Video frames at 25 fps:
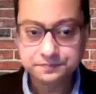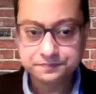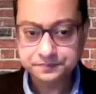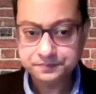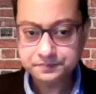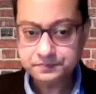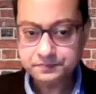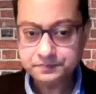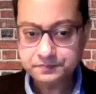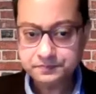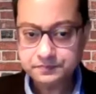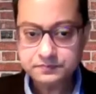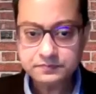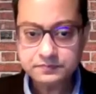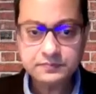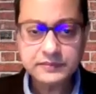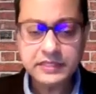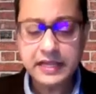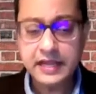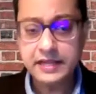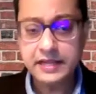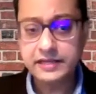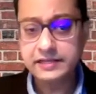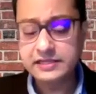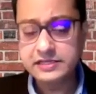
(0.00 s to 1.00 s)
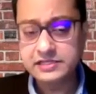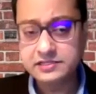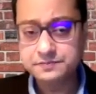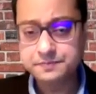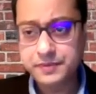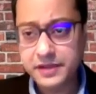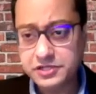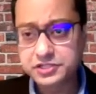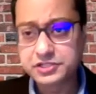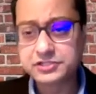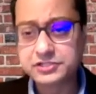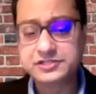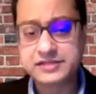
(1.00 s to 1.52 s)
And these patients
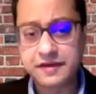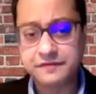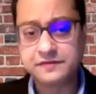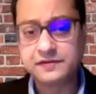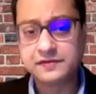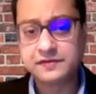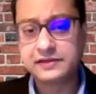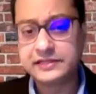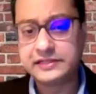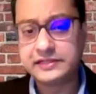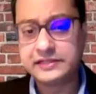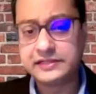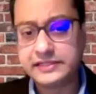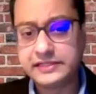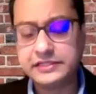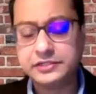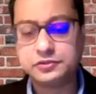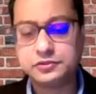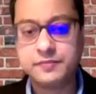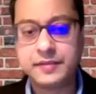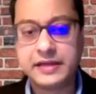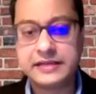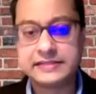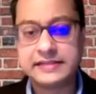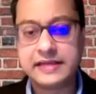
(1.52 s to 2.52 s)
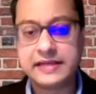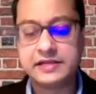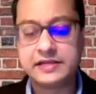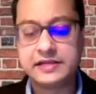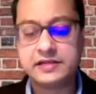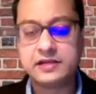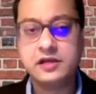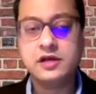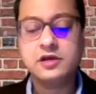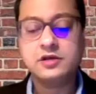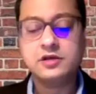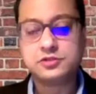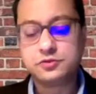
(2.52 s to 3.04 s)
definitely need to maintain
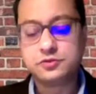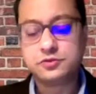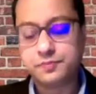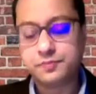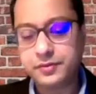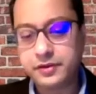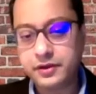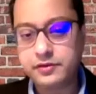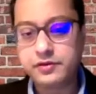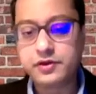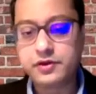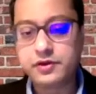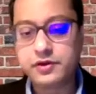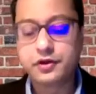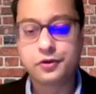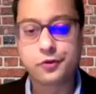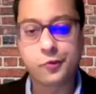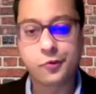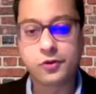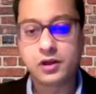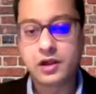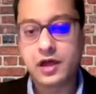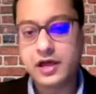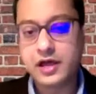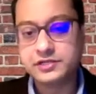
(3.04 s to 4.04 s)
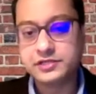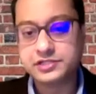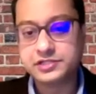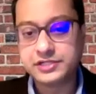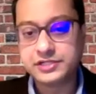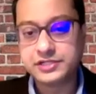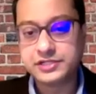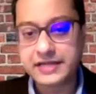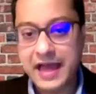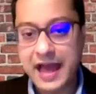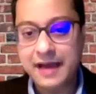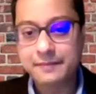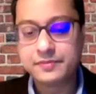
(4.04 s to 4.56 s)
superior oral hygiene
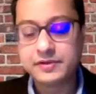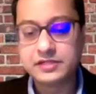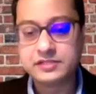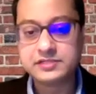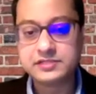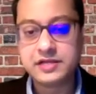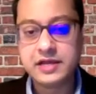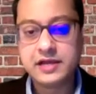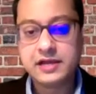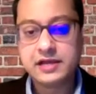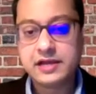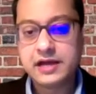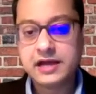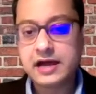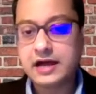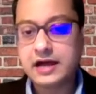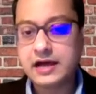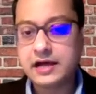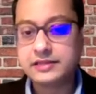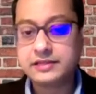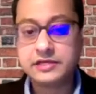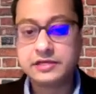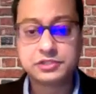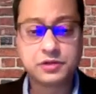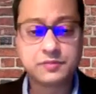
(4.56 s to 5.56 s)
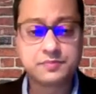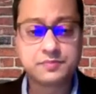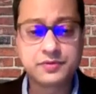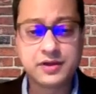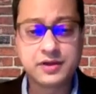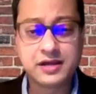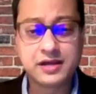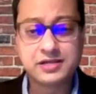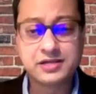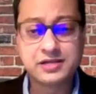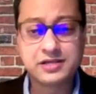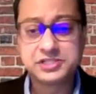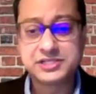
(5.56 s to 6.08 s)
habits. They should brush
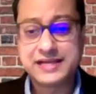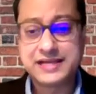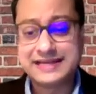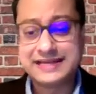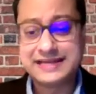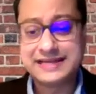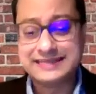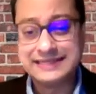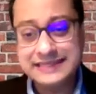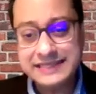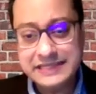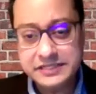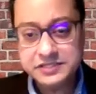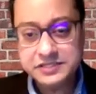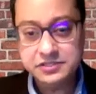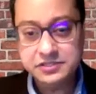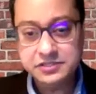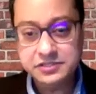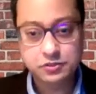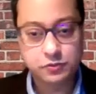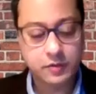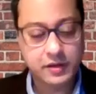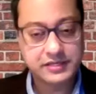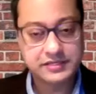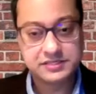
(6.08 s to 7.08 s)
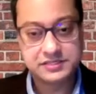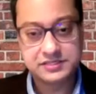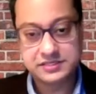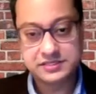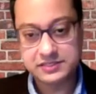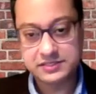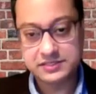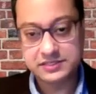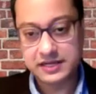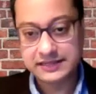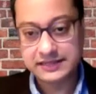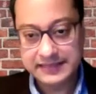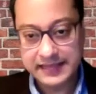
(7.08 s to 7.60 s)
at least twice a
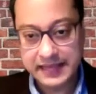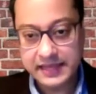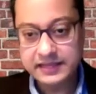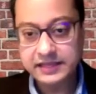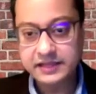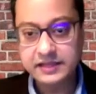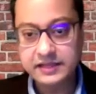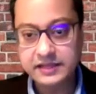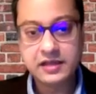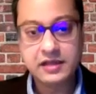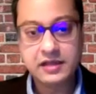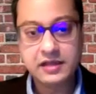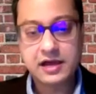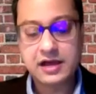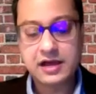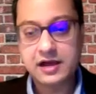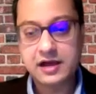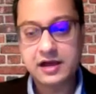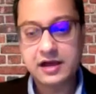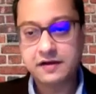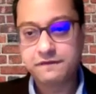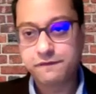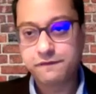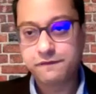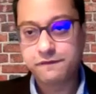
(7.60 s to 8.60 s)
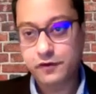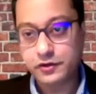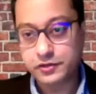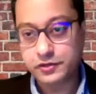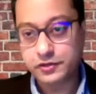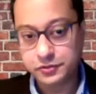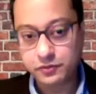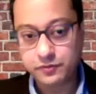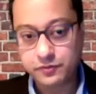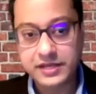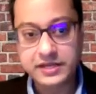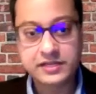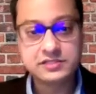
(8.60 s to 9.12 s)
day for 2
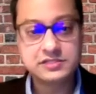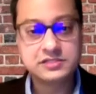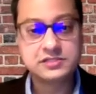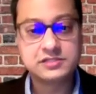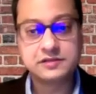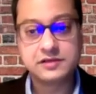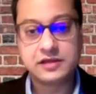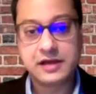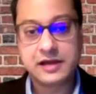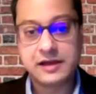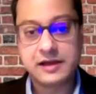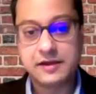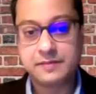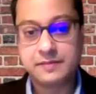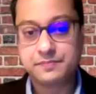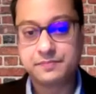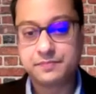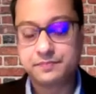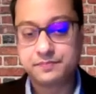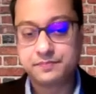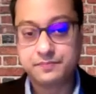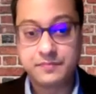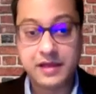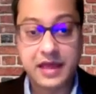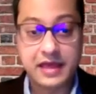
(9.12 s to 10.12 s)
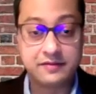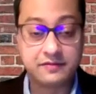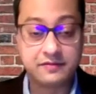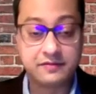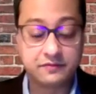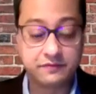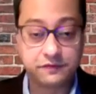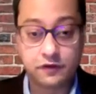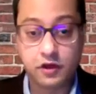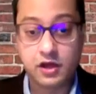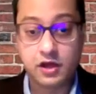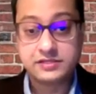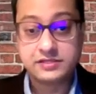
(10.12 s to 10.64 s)
minutes, and floss
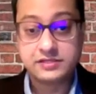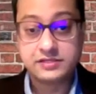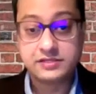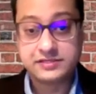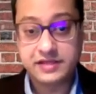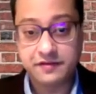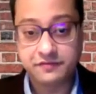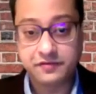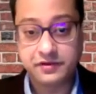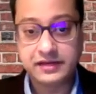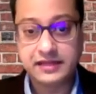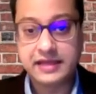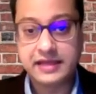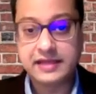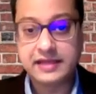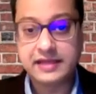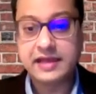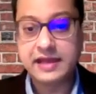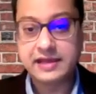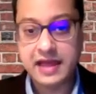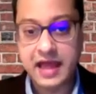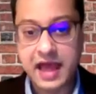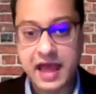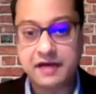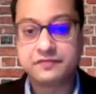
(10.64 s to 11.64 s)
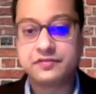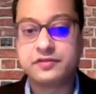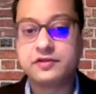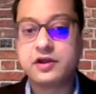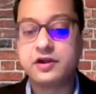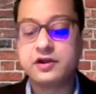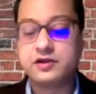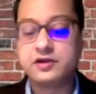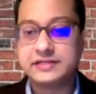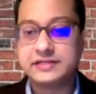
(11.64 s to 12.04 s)
every day, and have their teeth